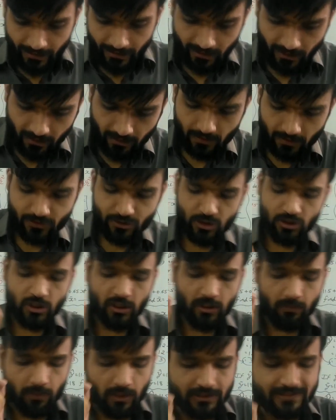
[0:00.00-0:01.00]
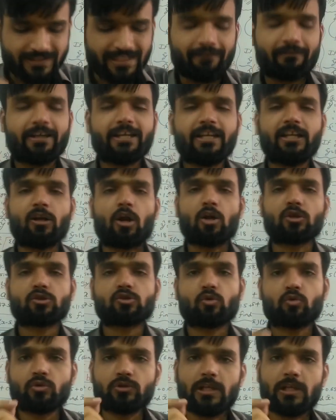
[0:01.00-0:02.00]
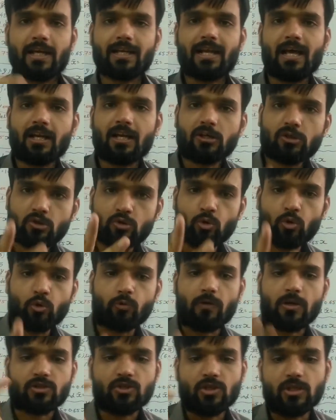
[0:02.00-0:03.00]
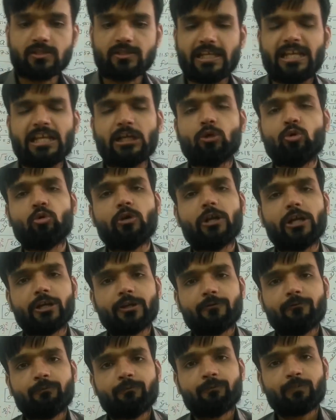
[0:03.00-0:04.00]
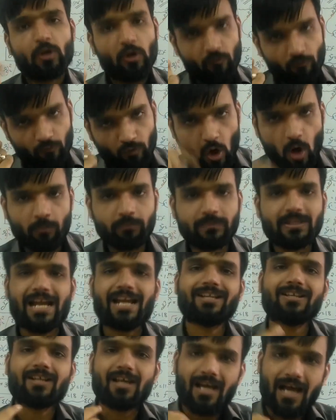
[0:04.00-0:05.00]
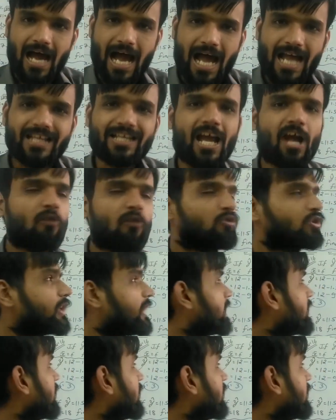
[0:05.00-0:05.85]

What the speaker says: In illustration number 17 also, there are two questions included. From that, I have